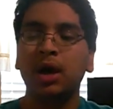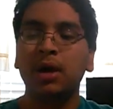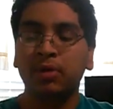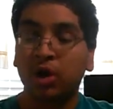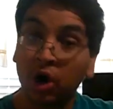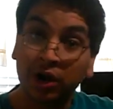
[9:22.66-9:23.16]

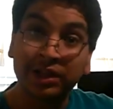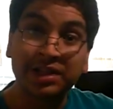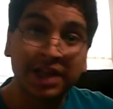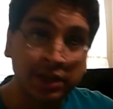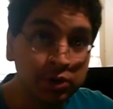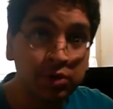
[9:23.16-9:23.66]

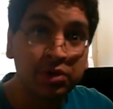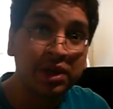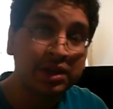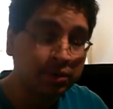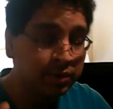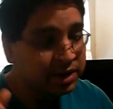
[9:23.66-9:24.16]
Regardless, I do
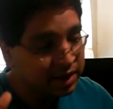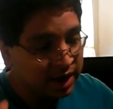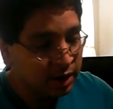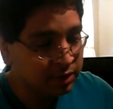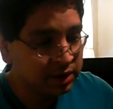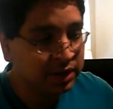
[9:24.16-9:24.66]
think the way they
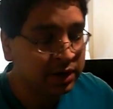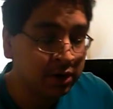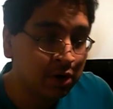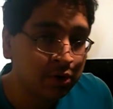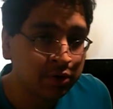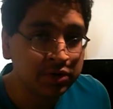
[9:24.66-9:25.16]
calculated
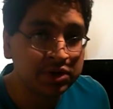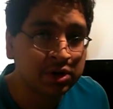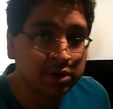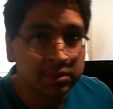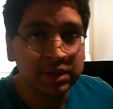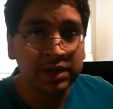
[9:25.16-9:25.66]
Goku's
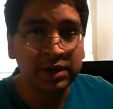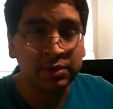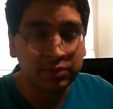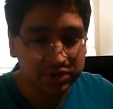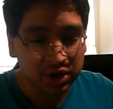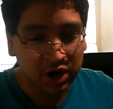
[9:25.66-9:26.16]
durability
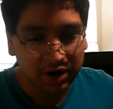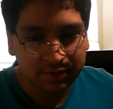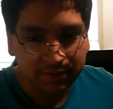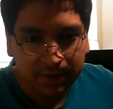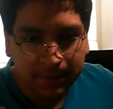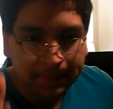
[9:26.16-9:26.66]
was
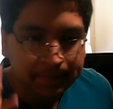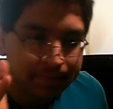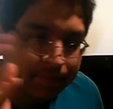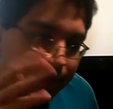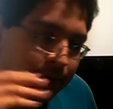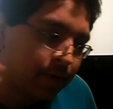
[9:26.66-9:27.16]
off.
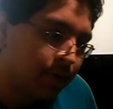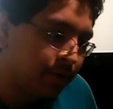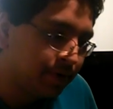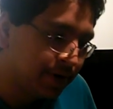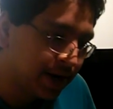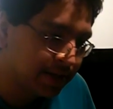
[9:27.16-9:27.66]

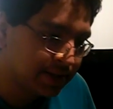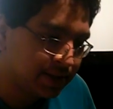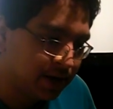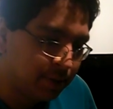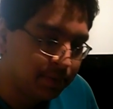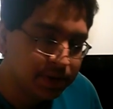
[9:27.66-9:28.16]
Next
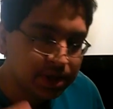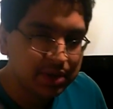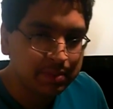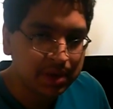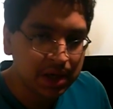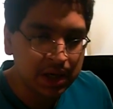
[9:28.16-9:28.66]
up,
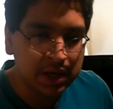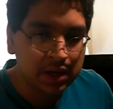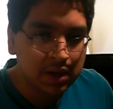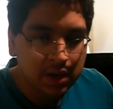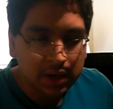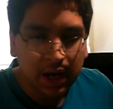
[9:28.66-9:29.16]
speed.
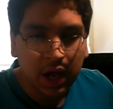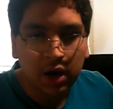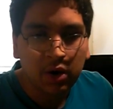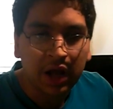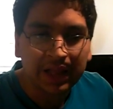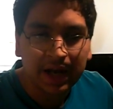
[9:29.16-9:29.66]

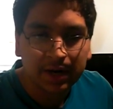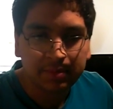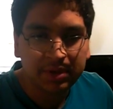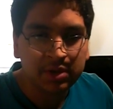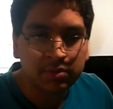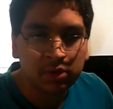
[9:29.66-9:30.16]
Now, a lot of
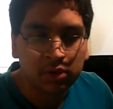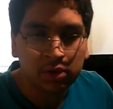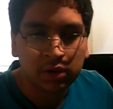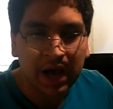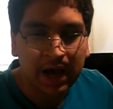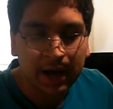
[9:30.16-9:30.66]

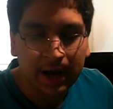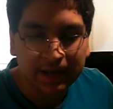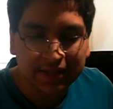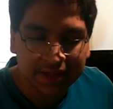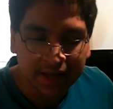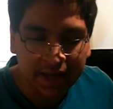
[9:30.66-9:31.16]
people
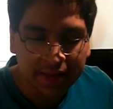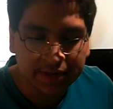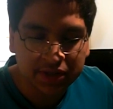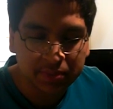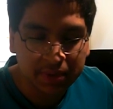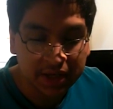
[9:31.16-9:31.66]
say the
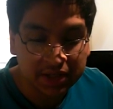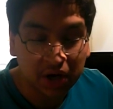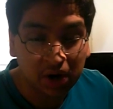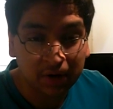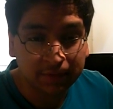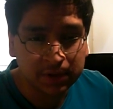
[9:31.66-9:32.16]
speed's
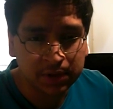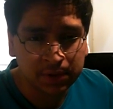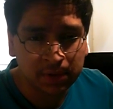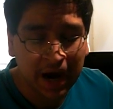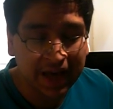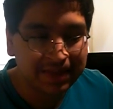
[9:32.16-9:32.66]
off too.